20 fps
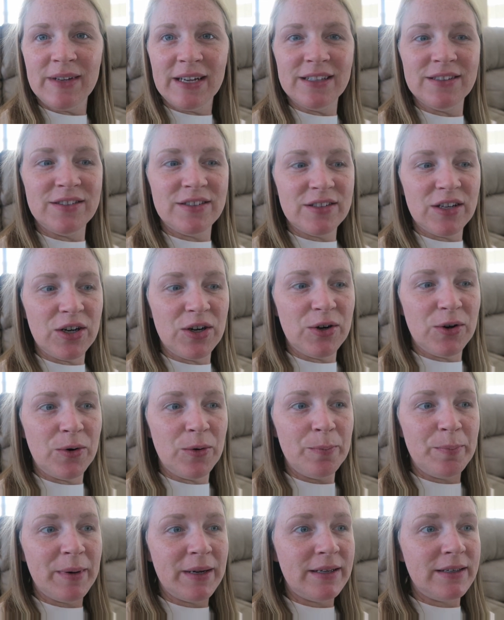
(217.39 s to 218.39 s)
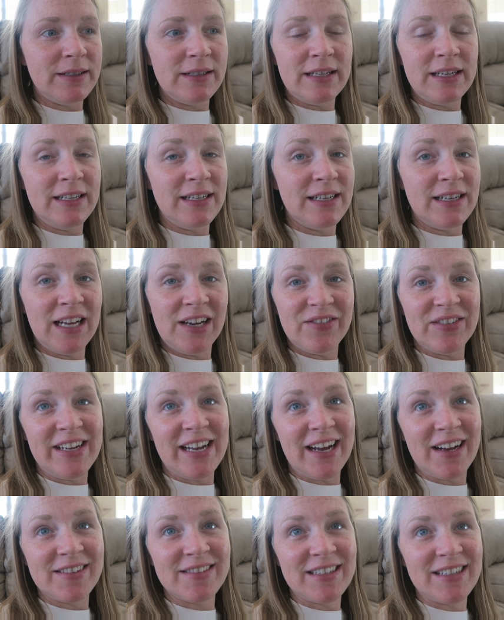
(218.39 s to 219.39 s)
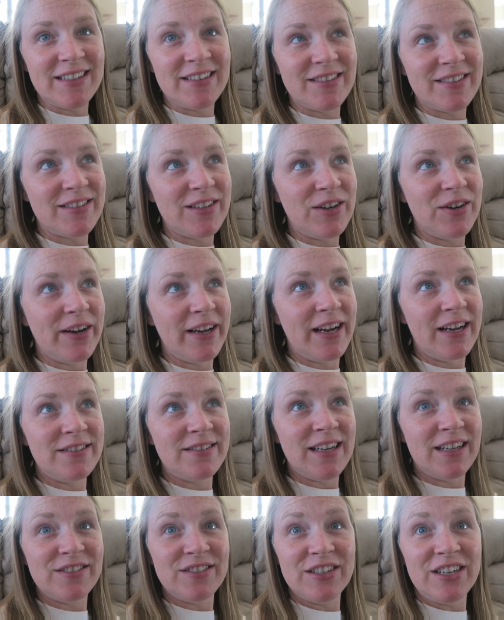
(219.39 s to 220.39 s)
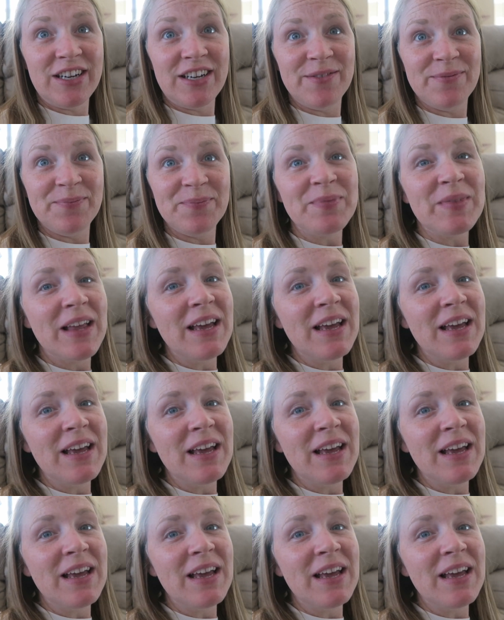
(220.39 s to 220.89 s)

And so, but he didn't have any accidents. So I guess that's good.